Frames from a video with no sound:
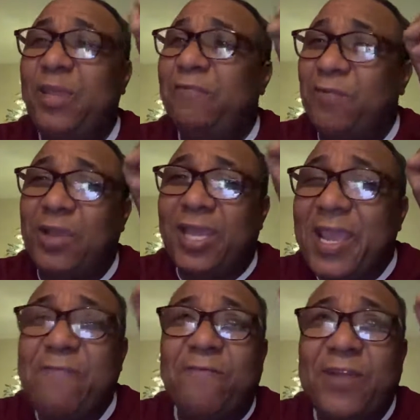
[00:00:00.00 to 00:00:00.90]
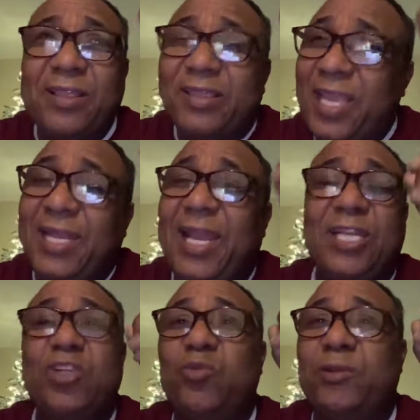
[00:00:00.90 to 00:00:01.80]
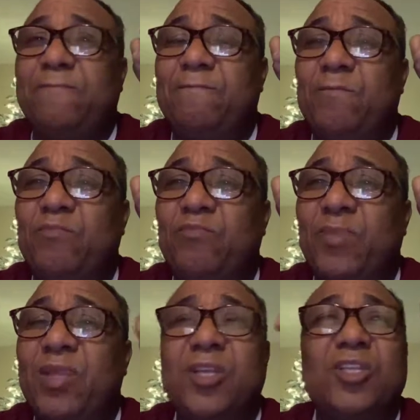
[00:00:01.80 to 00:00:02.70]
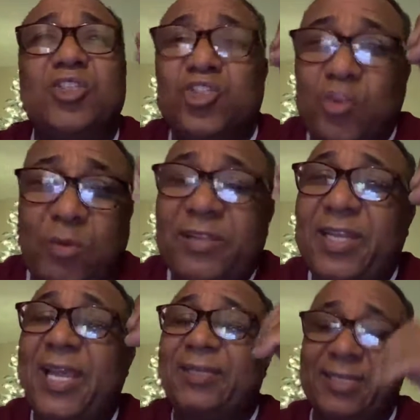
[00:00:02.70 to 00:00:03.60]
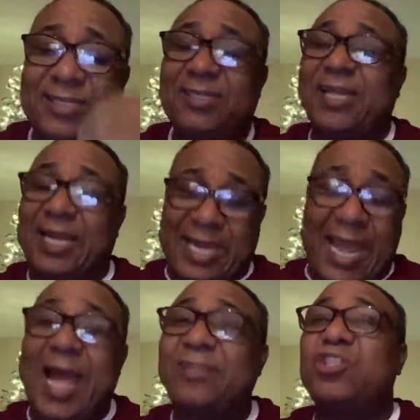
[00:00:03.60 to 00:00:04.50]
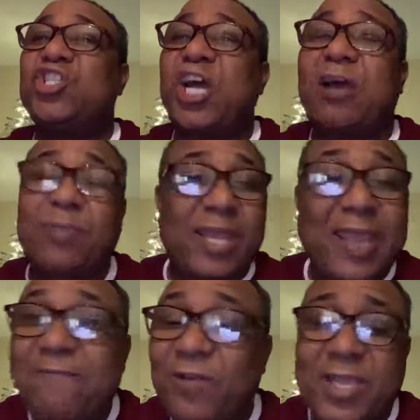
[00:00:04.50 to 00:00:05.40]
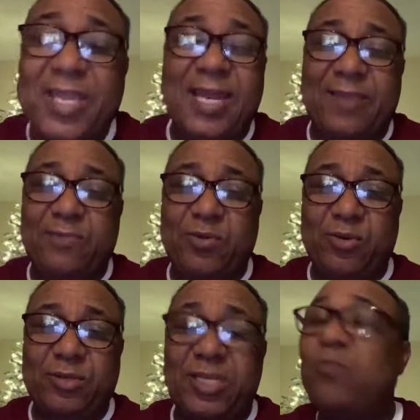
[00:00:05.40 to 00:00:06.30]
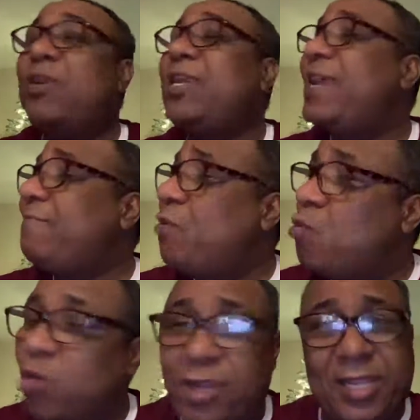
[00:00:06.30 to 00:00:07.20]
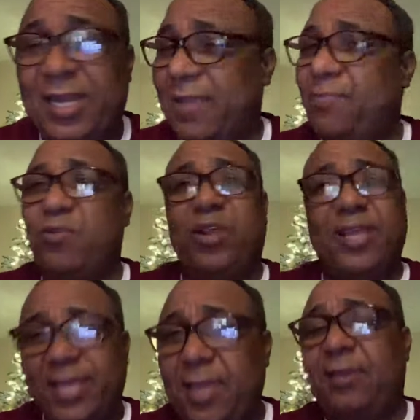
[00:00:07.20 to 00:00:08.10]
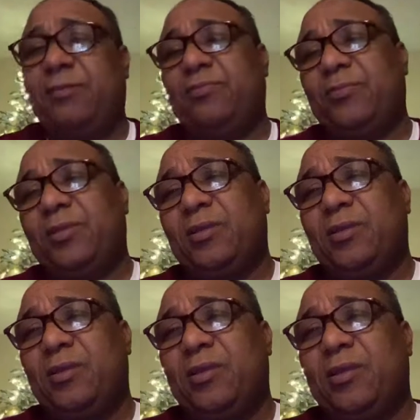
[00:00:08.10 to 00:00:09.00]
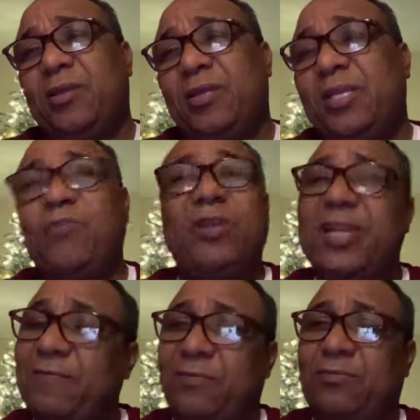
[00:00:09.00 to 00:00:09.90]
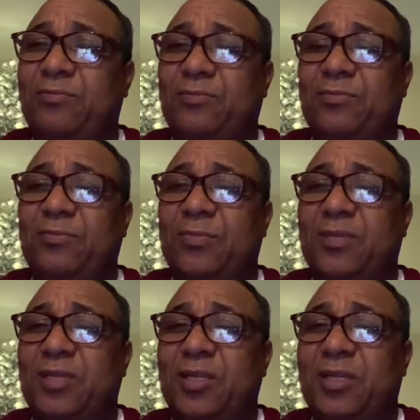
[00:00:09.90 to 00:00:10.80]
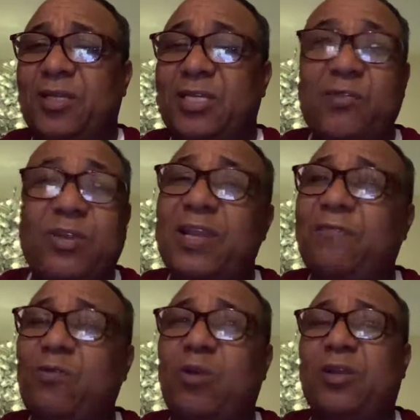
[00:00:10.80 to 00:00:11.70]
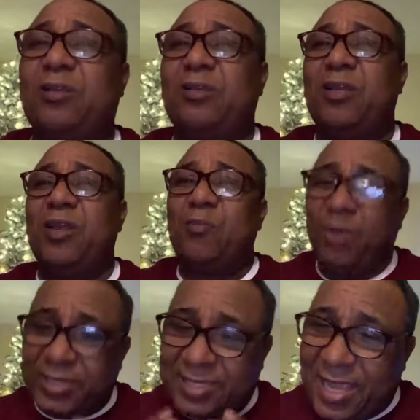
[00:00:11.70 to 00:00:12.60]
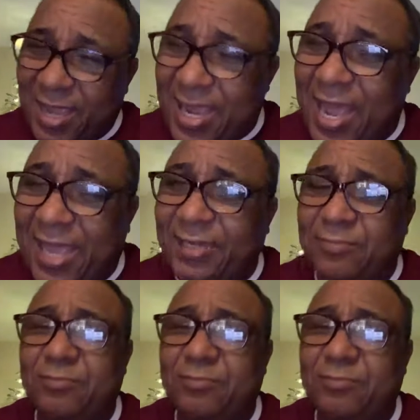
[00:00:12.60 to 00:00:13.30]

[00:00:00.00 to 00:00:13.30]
pay for everything that they're doing. Some of them, this is their last job ever in Liberia. They will never work in Liberia again. They will never. They will never work. But thank God,